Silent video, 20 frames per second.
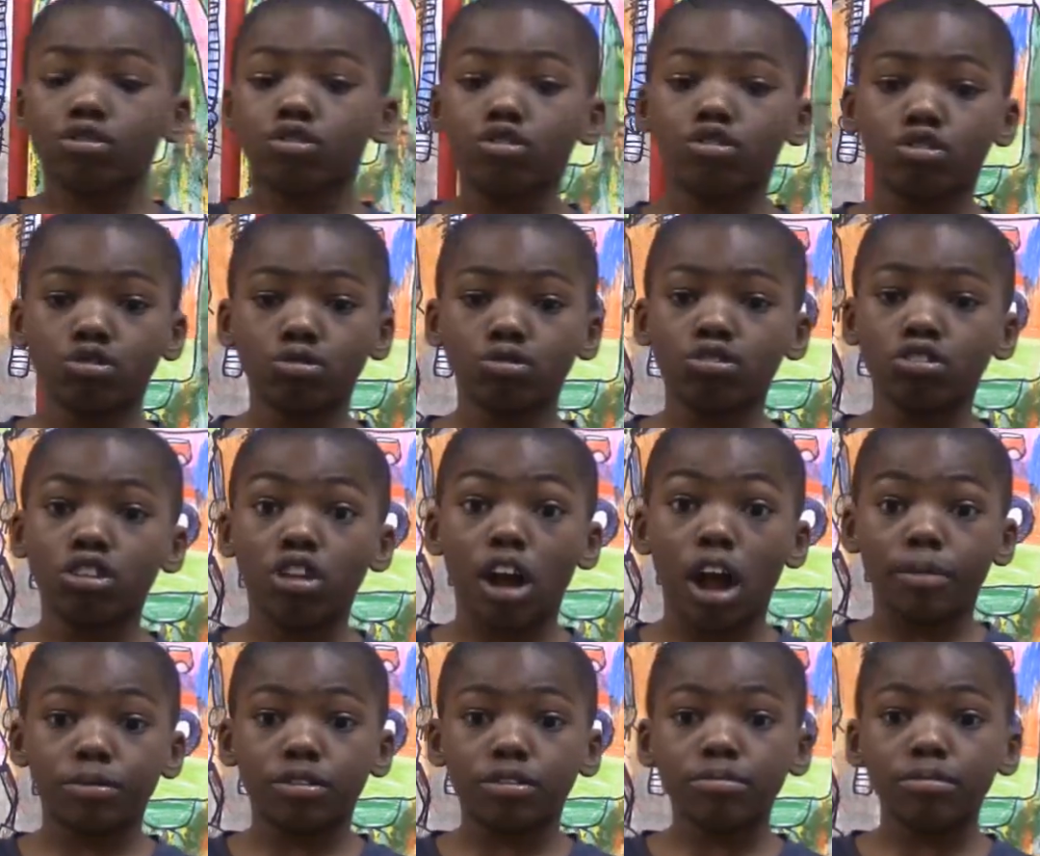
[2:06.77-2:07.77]
junior
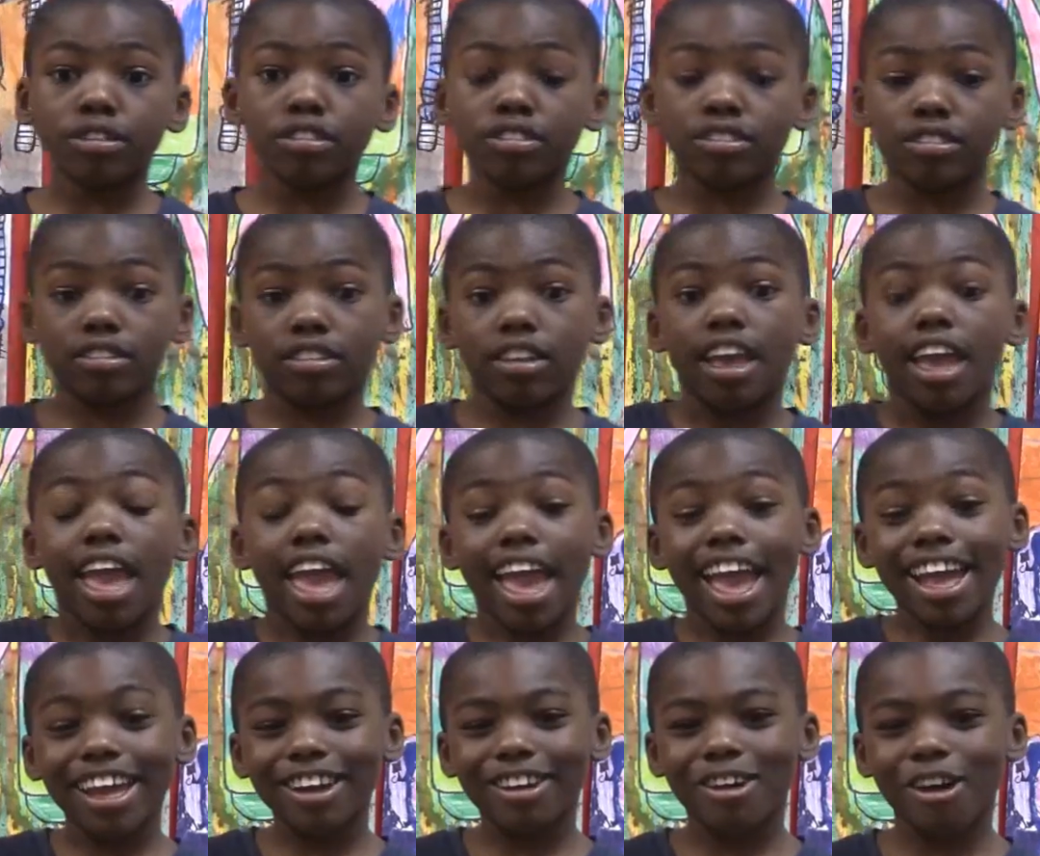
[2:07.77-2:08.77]
optimist,
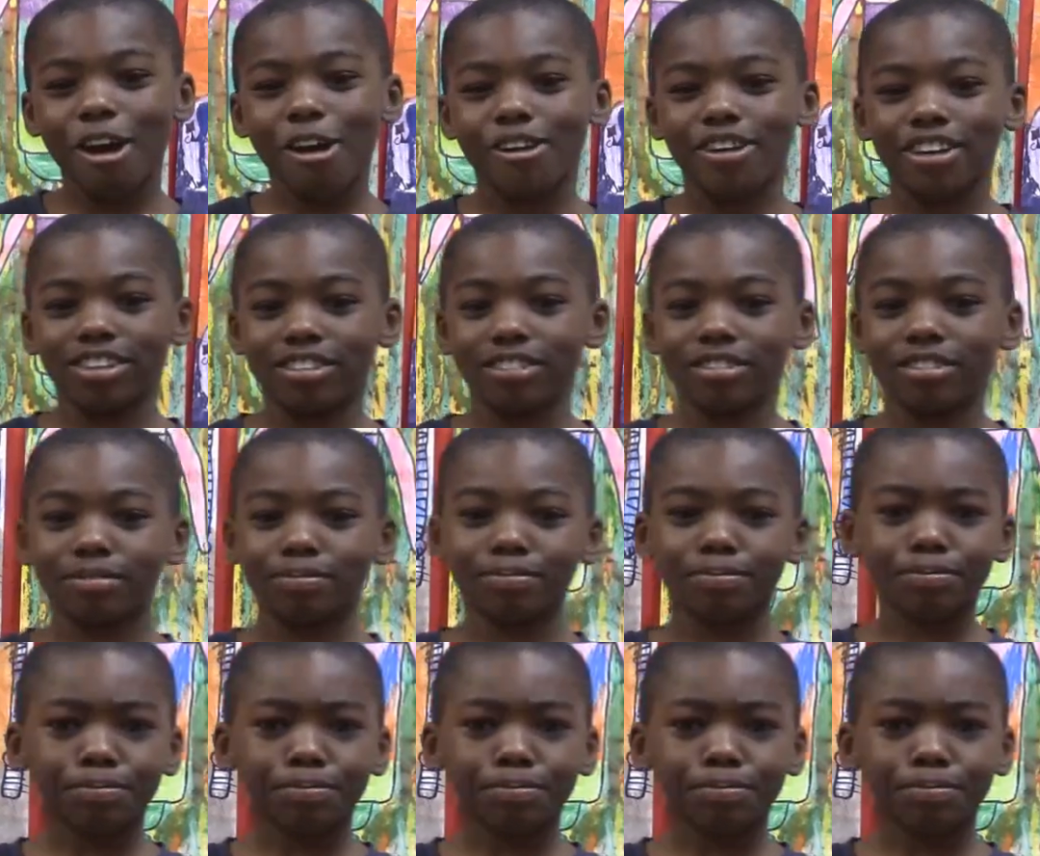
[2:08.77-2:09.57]
and chorus.